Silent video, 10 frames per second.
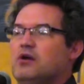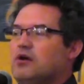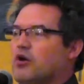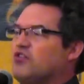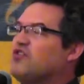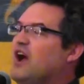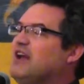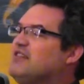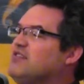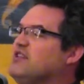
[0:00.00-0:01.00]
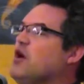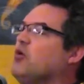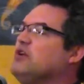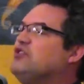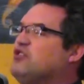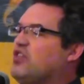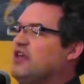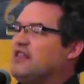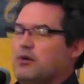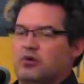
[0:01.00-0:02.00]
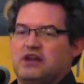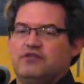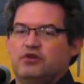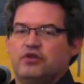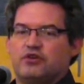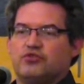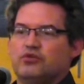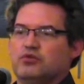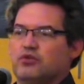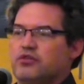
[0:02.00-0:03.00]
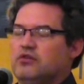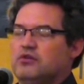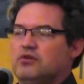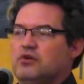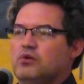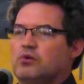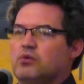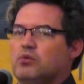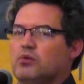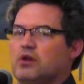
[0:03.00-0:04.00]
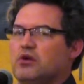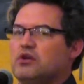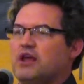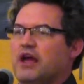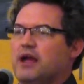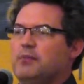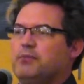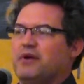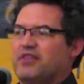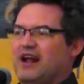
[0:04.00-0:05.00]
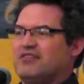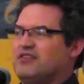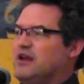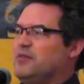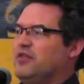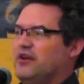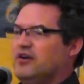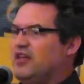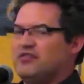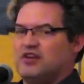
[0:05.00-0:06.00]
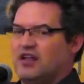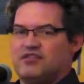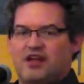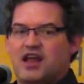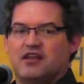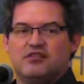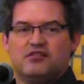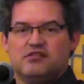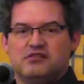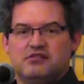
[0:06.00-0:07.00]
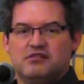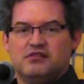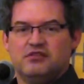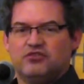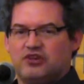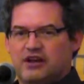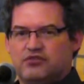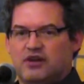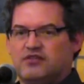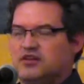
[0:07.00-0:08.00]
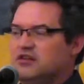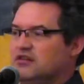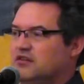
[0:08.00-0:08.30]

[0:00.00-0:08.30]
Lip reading: Or science is the only thing that will give you the truth. Well, okay, but that statement there, that's not science. Should I trust it?